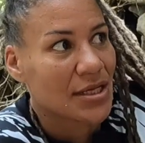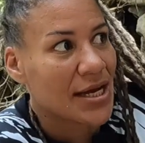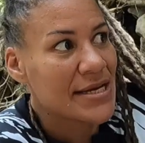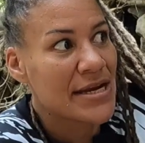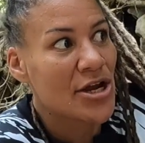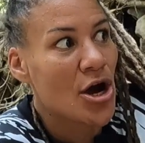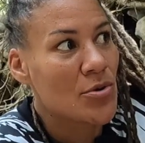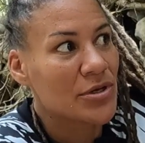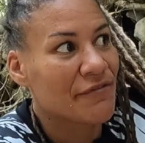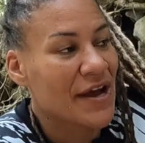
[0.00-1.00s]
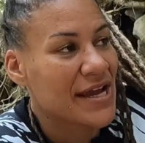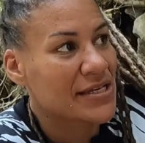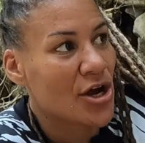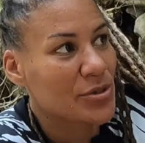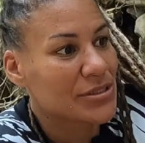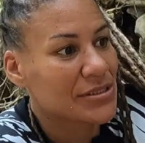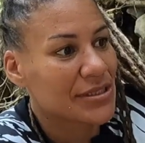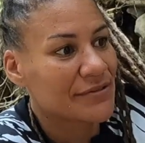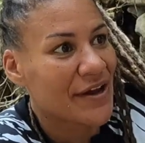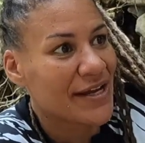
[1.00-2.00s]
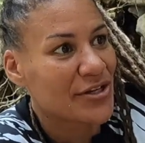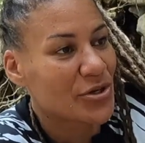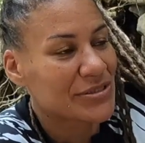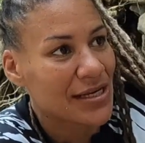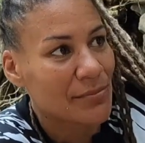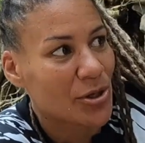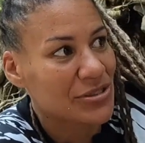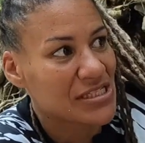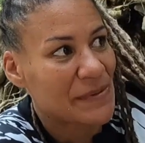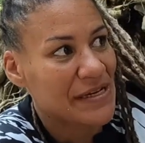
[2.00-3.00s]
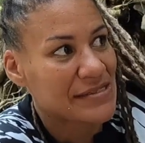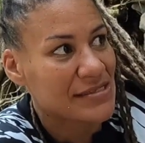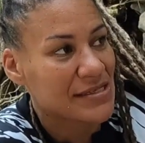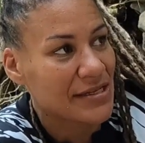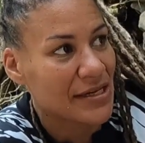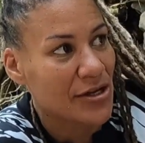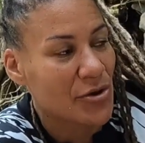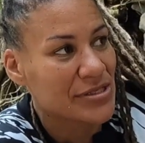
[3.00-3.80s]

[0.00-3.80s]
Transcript: and then now if I now if I now tell about these places and then now